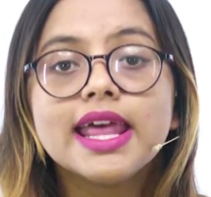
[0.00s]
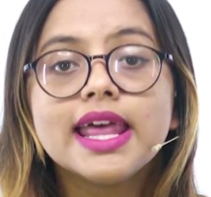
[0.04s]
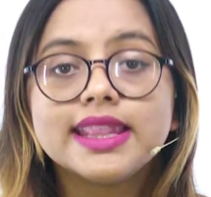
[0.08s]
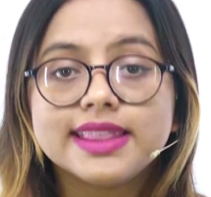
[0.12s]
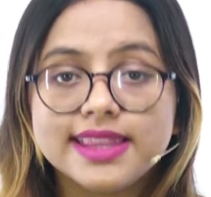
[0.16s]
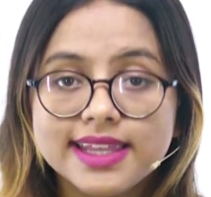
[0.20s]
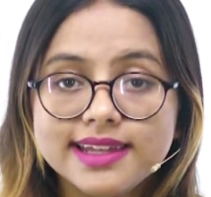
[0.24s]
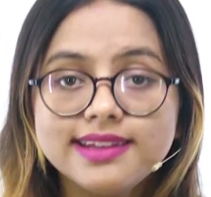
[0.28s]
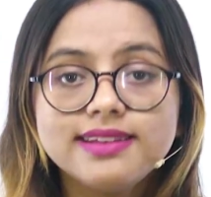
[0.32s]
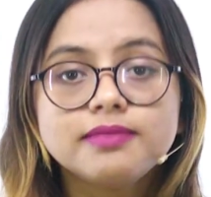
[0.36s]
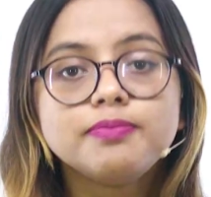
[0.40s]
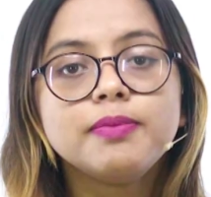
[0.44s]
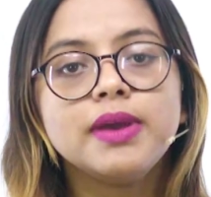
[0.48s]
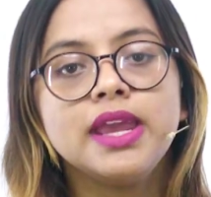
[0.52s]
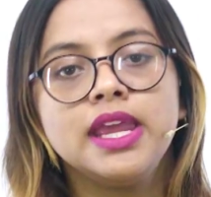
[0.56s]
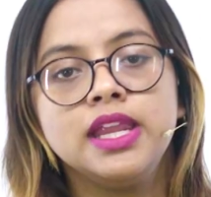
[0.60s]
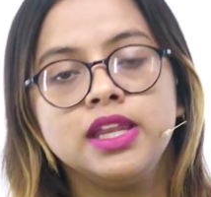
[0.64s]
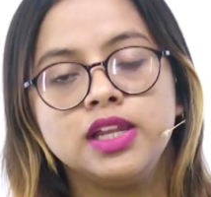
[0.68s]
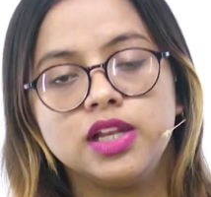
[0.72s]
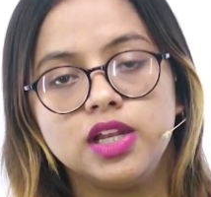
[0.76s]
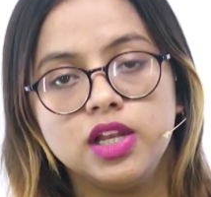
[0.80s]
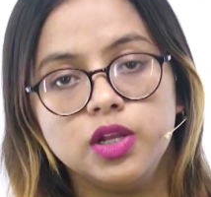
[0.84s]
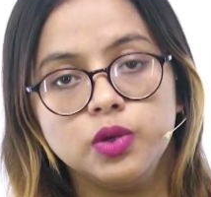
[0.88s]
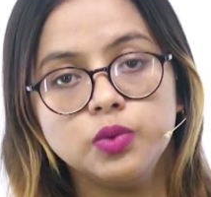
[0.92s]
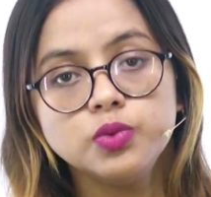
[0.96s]
This may
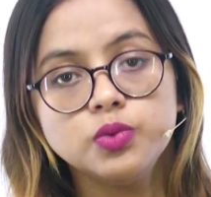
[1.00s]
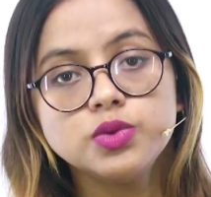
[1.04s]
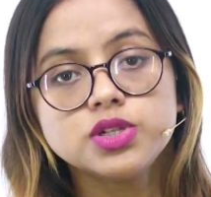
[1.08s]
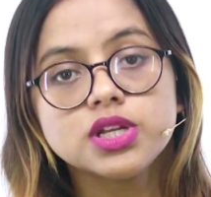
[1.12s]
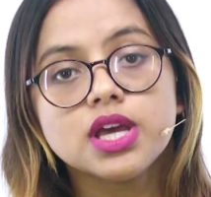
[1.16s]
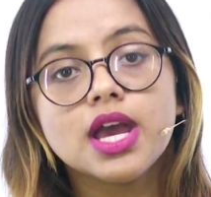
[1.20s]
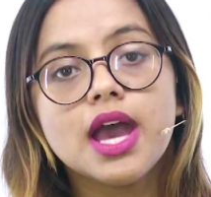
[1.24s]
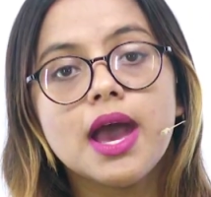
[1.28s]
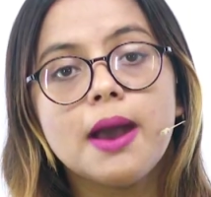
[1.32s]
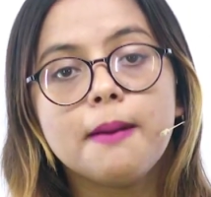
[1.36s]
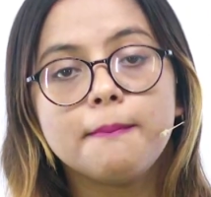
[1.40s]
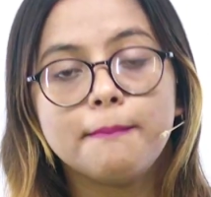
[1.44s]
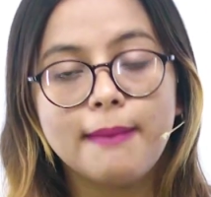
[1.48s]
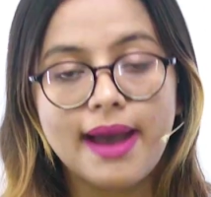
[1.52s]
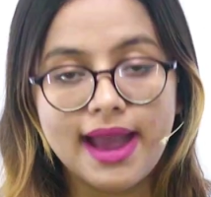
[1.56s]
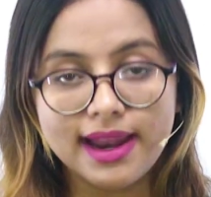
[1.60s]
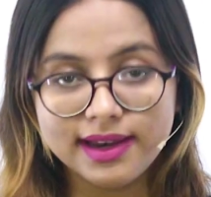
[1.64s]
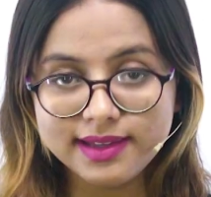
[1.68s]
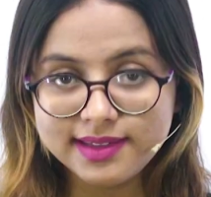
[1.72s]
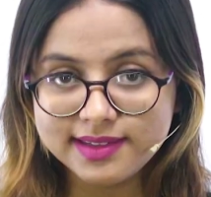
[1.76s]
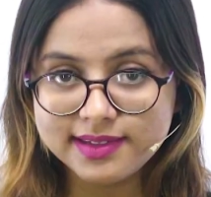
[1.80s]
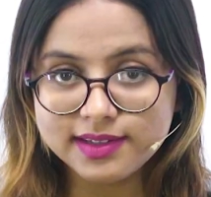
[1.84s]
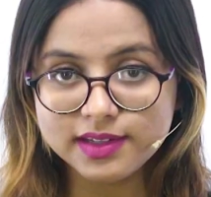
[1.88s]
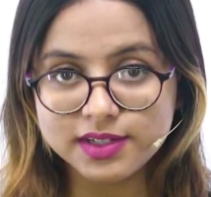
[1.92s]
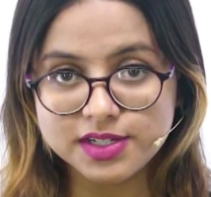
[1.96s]
include
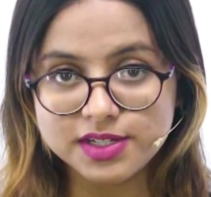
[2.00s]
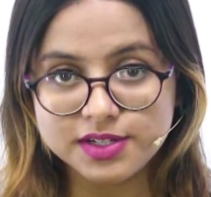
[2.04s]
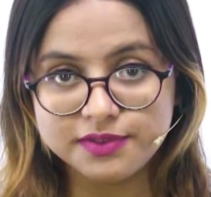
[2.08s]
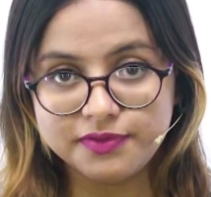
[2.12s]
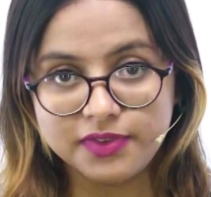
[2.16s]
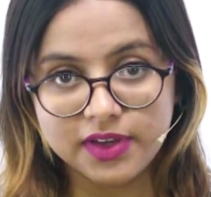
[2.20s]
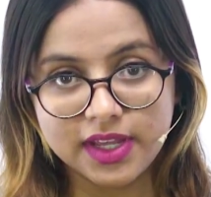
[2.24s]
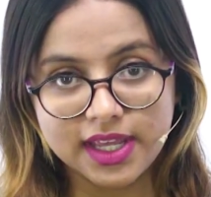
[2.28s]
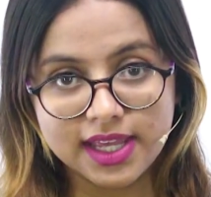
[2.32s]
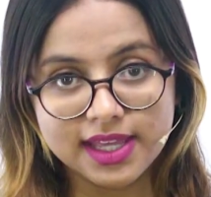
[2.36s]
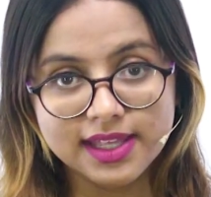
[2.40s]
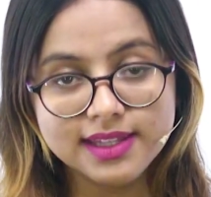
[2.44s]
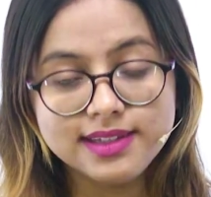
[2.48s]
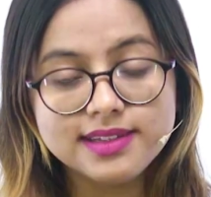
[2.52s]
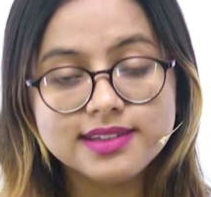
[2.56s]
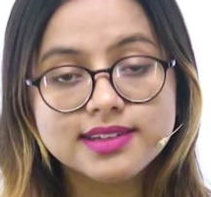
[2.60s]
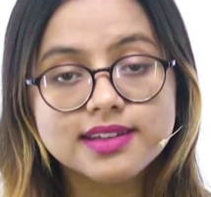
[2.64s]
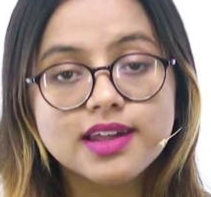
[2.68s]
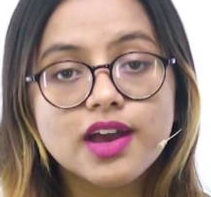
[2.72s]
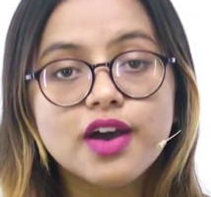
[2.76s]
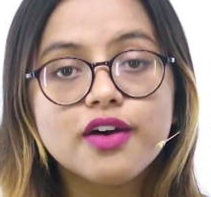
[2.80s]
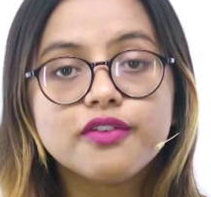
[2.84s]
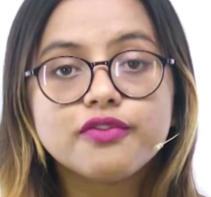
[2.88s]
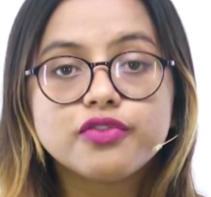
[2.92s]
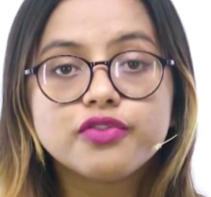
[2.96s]
marriage certificates,
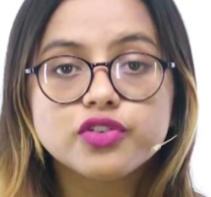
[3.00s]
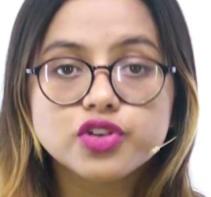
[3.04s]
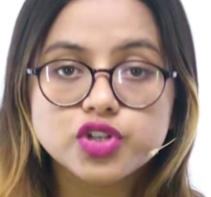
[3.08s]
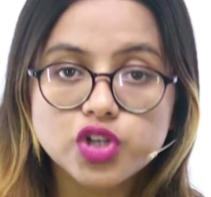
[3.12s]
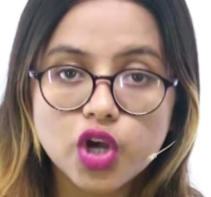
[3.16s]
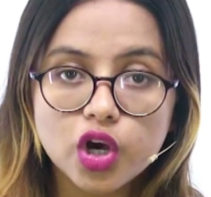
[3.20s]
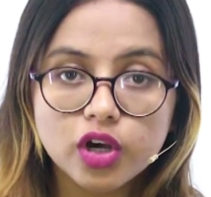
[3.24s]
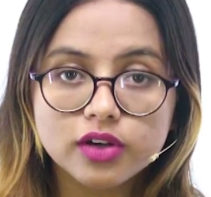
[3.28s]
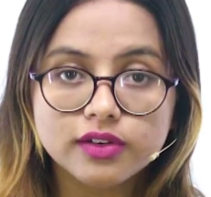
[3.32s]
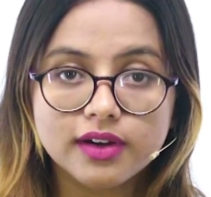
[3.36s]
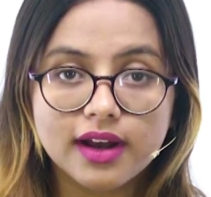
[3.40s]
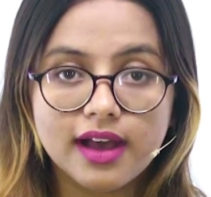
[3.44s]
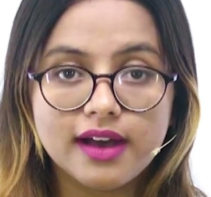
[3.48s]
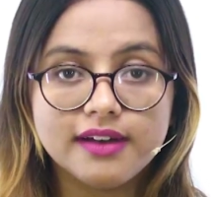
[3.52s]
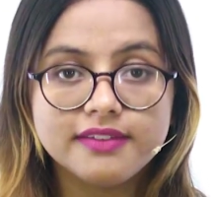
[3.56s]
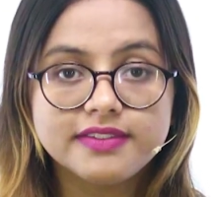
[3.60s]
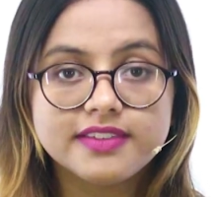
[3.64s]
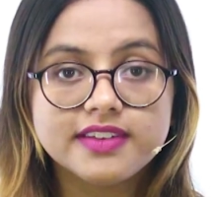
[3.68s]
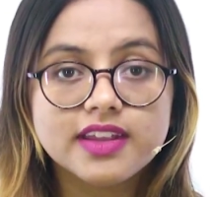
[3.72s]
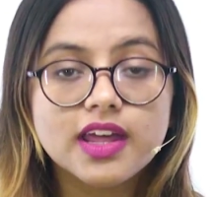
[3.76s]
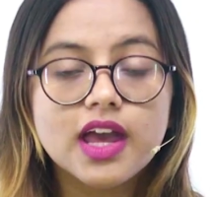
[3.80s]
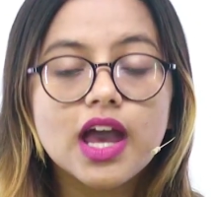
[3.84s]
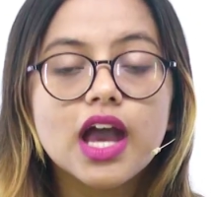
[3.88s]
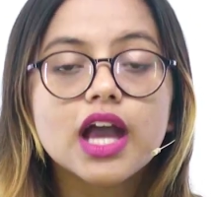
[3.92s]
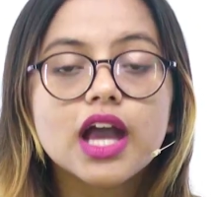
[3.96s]
photographs,